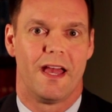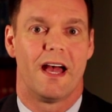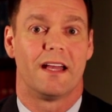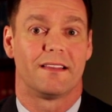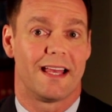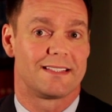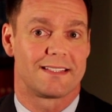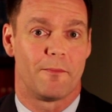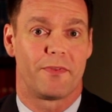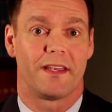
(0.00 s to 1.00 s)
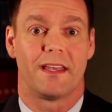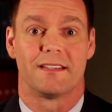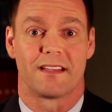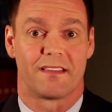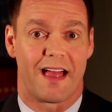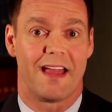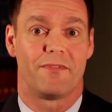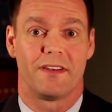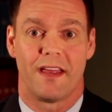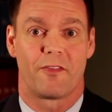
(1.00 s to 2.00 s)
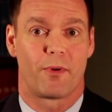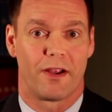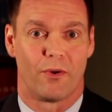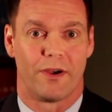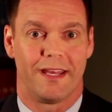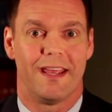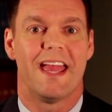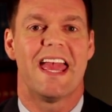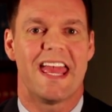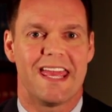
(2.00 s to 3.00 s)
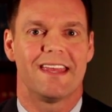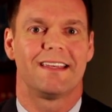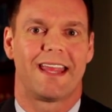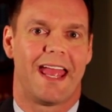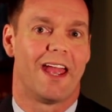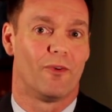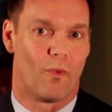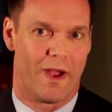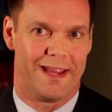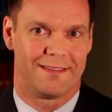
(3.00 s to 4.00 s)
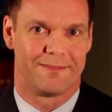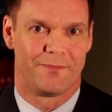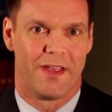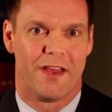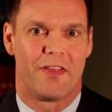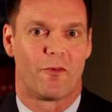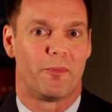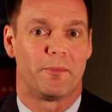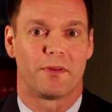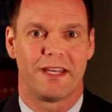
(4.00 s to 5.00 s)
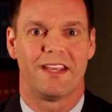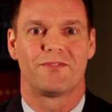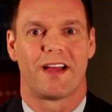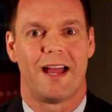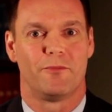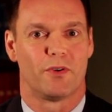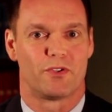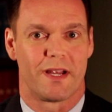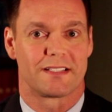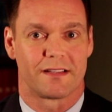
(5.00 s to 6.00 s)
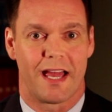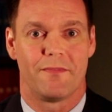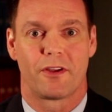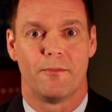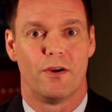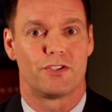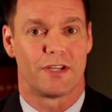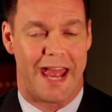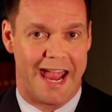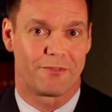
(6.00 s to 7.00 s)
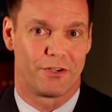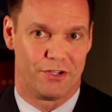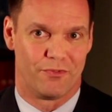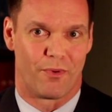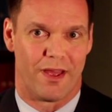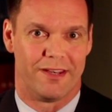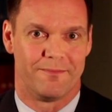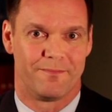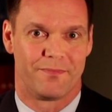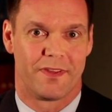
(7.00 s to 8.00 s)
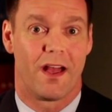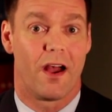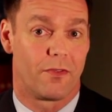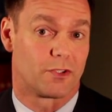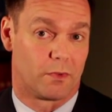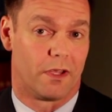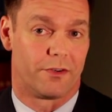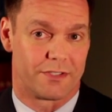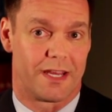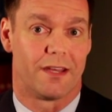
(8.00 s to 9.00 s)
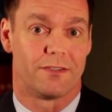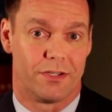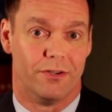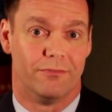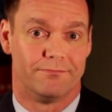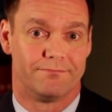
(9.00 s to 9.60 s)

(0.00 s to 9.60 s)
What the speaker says: Unless something is a life and death priority, it can wait. There will be plenty of time to address life commotion after you've run. Others will understand too.